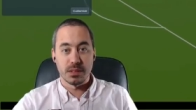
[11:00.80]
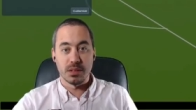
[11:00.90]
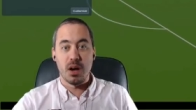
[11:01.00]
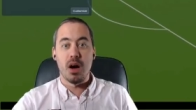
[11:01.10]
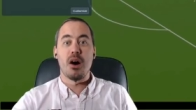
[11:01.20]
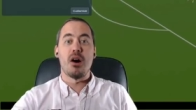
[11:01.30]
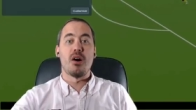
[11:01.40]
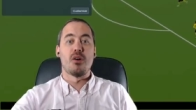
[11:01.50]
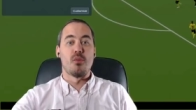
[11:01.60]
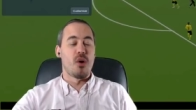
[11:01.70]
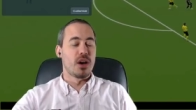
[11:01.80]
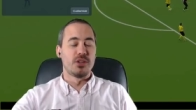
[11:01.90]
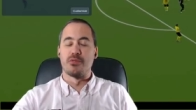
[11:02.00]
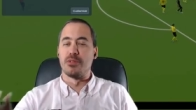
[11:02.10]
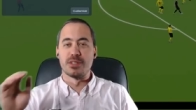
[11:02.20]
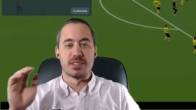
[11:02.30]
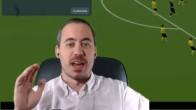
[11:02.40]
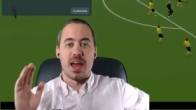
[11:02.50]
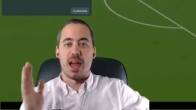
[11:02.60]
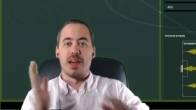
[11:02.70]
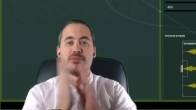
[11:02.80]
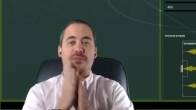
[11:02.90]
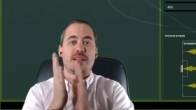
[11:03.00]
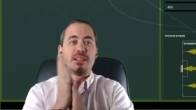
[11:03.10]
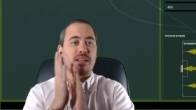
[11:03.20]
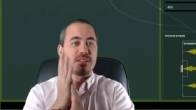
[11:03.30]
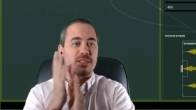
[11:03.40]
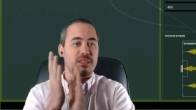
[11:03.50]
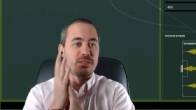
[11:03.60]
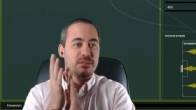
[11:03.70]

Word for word: Oh, wonderful save, Ingison.